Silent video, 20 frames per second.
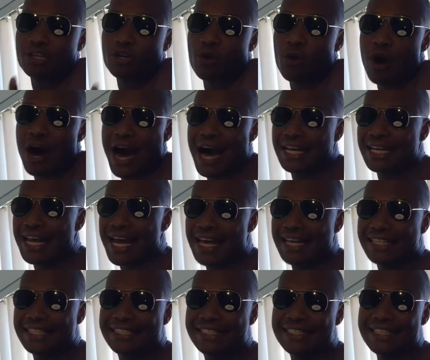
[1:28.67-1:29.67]
to go holler
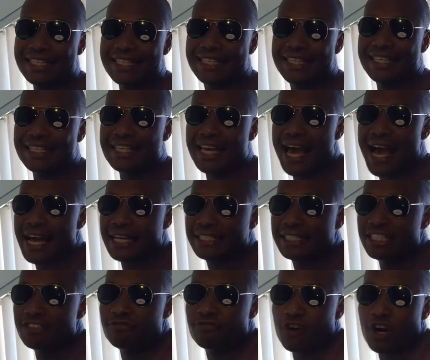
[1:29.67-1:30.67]
at his stinky
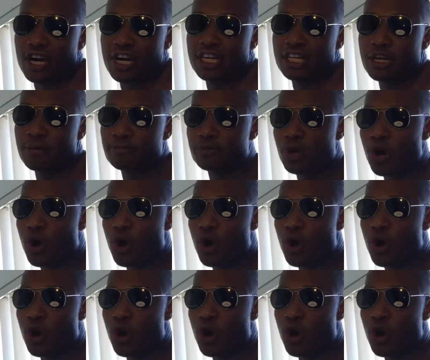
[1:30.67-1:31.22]
ass. He fucking up